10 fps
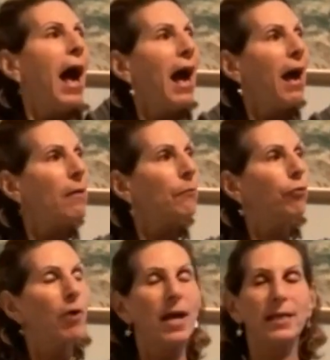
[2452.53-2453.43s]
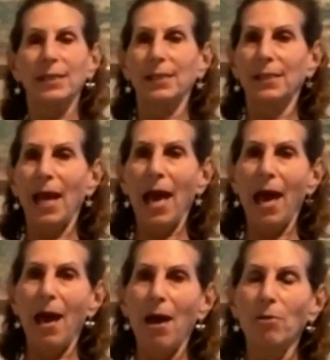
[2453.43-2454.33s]
And press
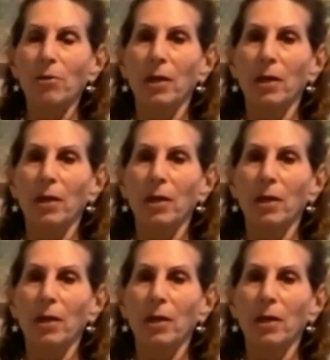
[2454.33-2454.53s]
down.